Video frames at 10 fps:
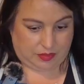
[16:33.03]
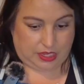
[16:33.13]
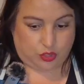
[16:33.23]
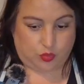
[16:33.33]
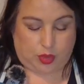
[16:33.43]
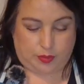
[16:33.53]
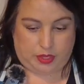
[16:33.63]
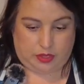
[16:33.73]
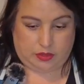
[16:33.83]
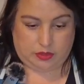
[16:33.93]
it's
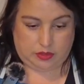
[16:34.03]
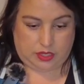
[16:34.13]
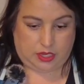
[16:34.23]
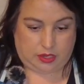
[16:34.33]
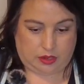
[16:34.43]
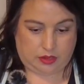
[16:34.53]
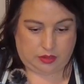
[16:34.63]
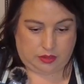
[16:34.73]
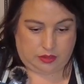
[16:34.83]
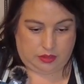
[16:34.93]
rubbing here.
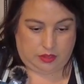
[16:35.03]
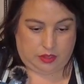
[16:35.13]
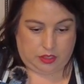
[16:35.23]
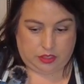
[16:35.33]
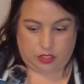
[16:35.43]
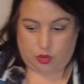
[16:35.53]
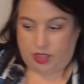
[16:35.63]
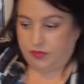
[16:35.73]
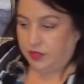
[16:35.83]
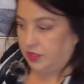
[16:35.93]
So
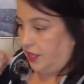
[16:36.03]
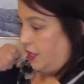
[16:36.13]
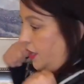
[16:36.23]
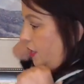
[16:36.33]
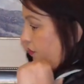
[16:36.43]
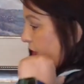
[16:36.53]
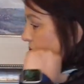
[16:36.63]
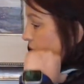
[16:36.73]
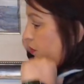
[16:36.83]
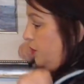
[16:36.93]
I feel like I have that
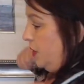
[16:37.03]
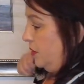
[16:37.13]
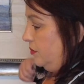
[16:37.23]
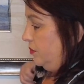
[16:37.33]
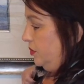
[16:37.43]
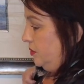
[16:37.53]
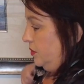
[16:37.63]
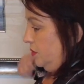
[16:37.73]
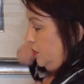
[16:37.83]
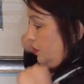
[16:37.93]
little bit of
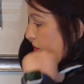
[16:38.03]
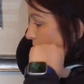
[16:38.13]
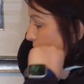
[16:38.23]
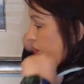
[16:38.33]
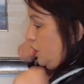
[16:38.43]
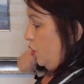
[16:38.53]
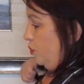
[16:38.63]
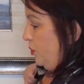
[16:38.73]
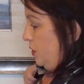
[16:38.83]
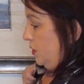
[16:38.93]

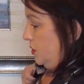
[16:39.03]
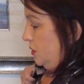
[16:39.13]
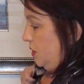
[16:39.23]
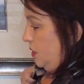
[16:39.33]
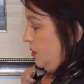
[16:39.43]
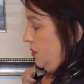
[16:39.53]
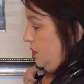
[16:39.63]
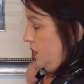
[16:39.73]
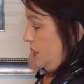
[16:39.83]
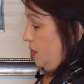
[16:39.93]
openness here,
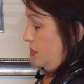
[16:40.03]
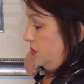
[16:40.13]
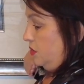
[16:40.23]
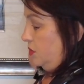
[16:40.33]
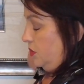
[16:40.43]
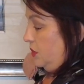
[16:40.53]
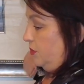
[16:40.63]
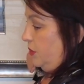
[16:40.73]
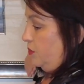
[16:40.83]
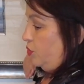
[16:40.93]
and also a little
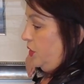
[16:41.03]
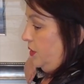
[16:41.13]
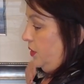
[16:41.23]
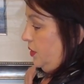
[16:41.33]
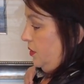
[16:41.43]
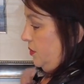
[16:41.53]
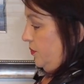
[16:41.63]
bit of breathing.